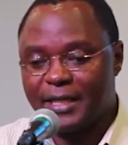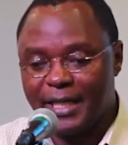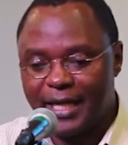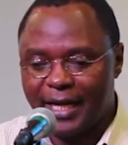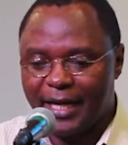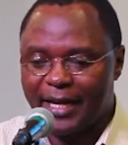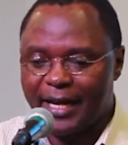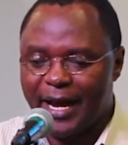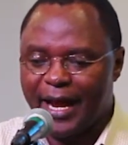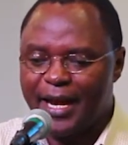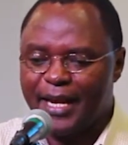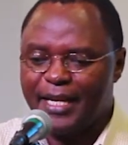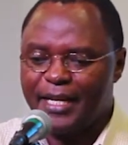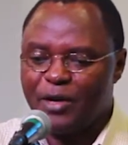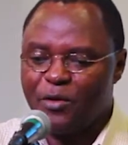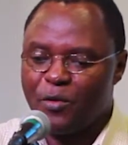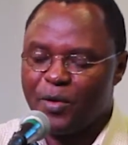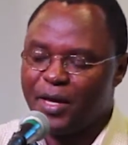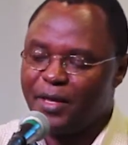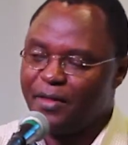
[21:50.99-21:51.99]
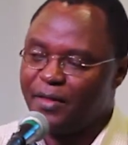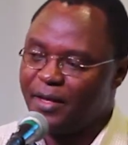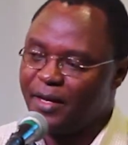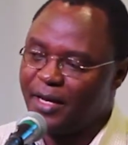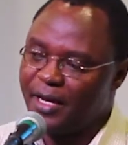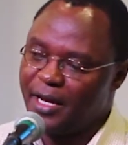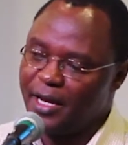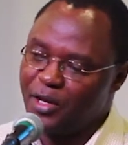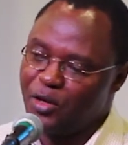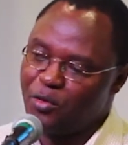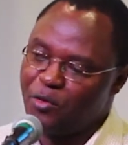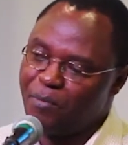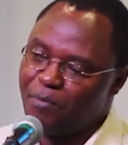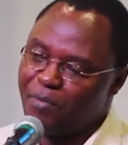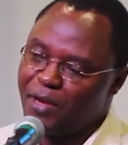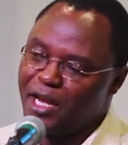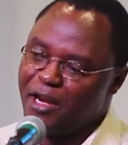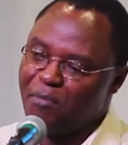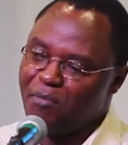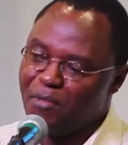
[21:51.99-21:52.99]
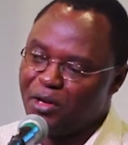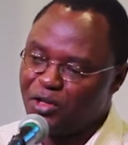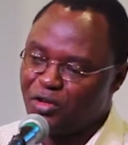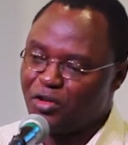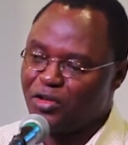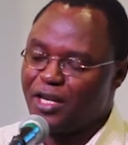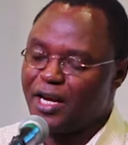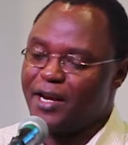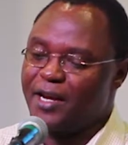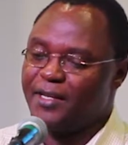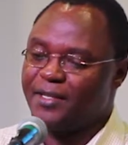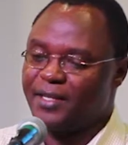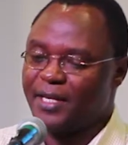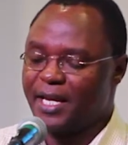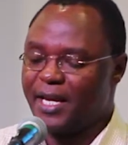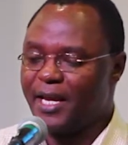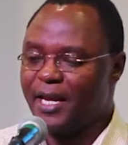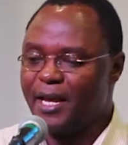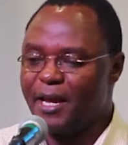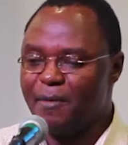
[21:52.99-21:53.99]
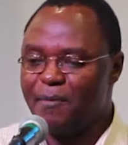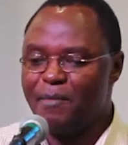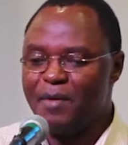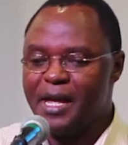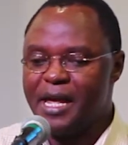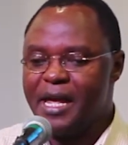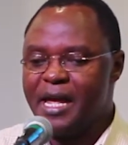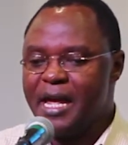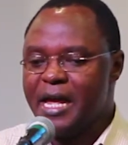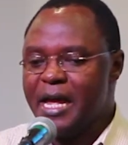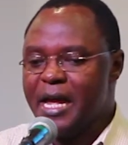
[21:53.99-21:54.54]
declined when the European missionaries came.